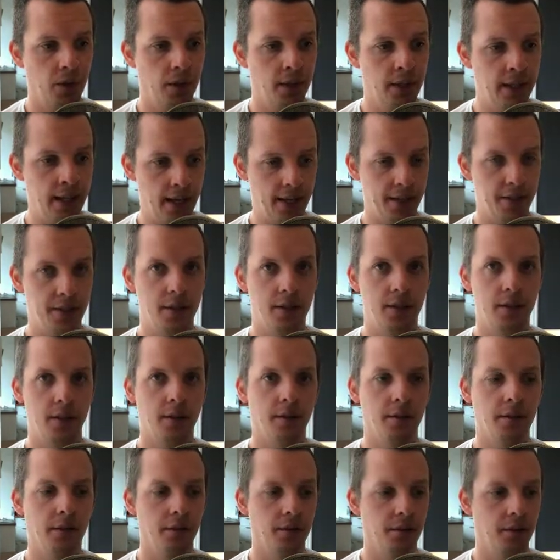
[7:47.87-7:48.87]

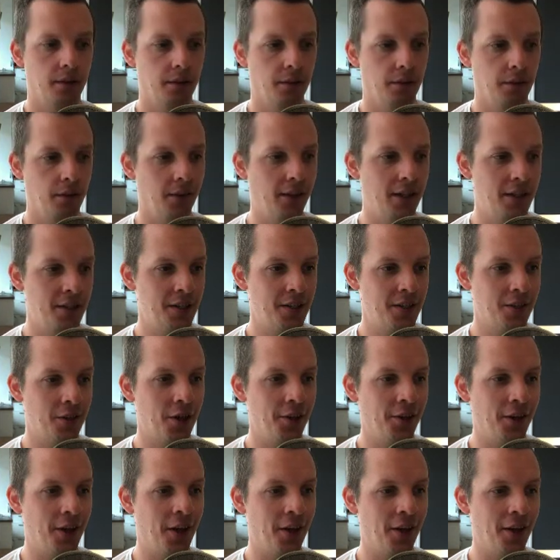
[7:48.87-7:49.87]
Yes. So this is
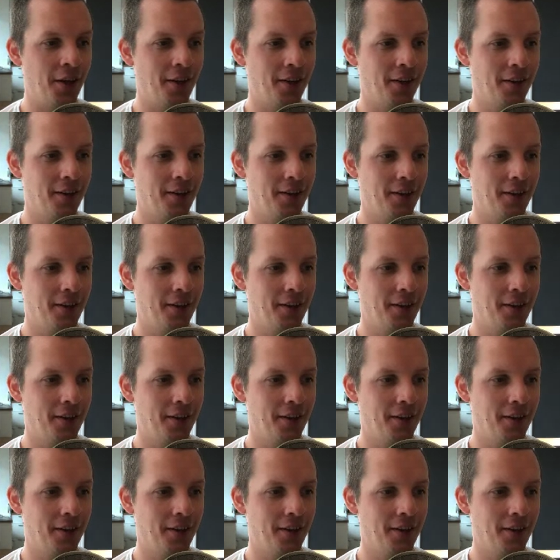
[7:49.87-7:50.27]
kind of